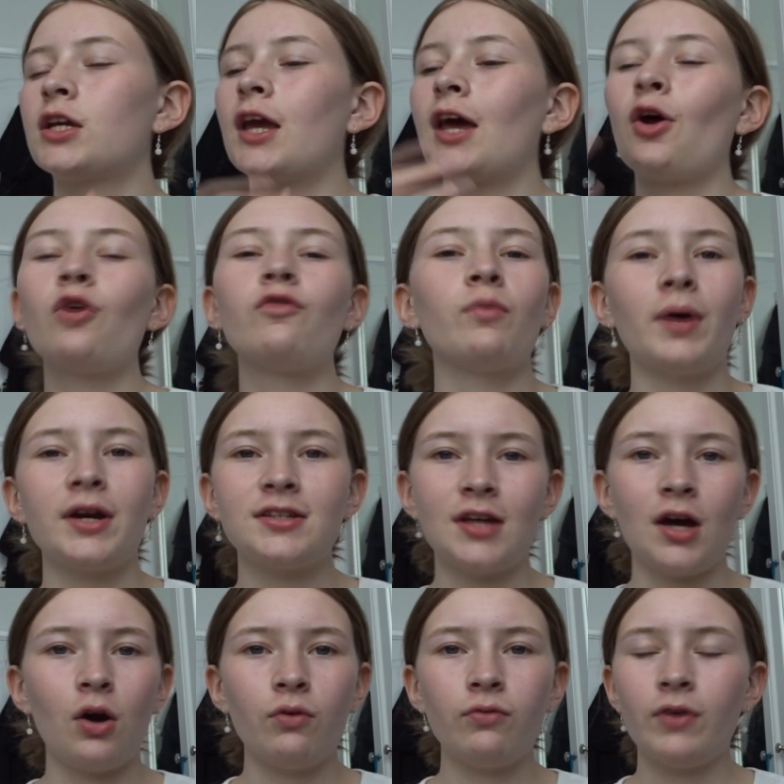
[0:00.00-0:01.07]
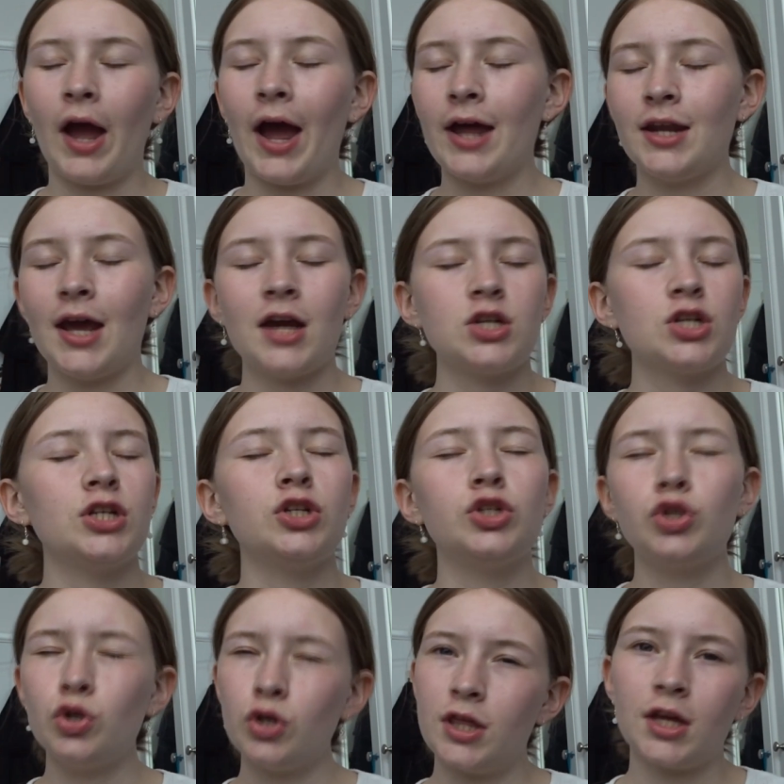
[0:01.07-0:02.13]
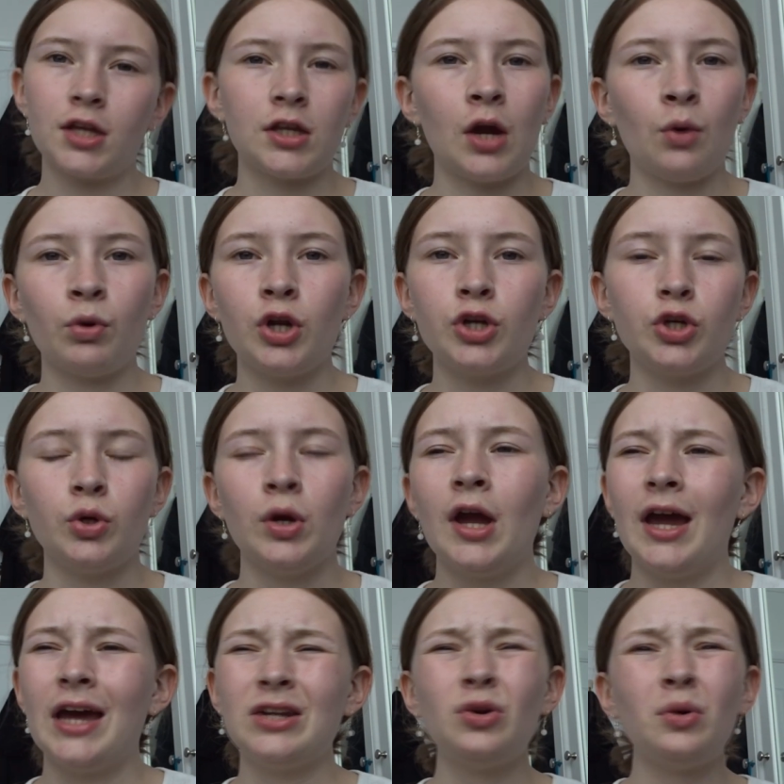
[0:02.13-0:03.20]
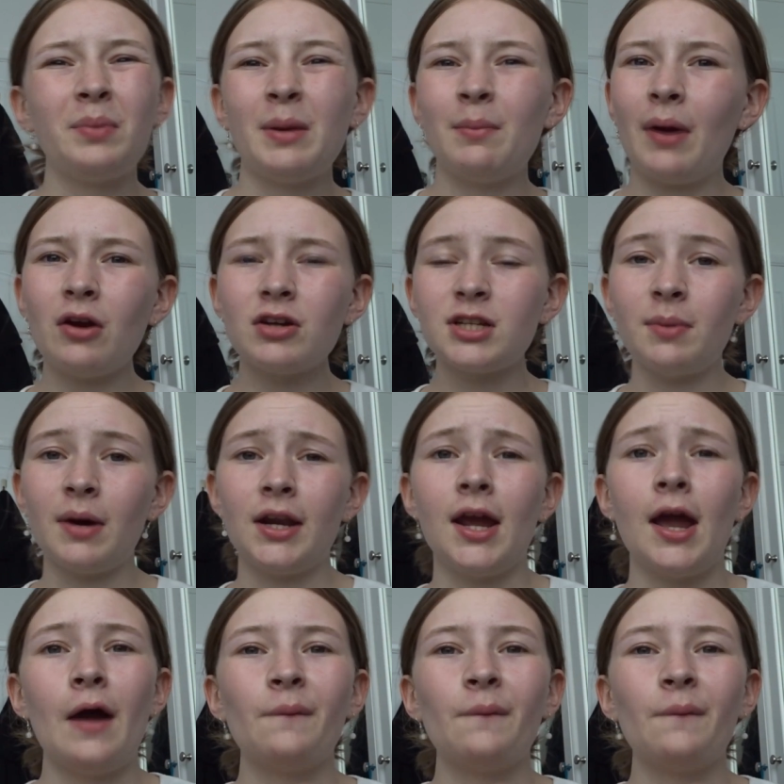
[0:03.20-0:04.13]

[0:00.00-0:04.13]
get over myself and actually do things that I want to do and not be embarrassed about it.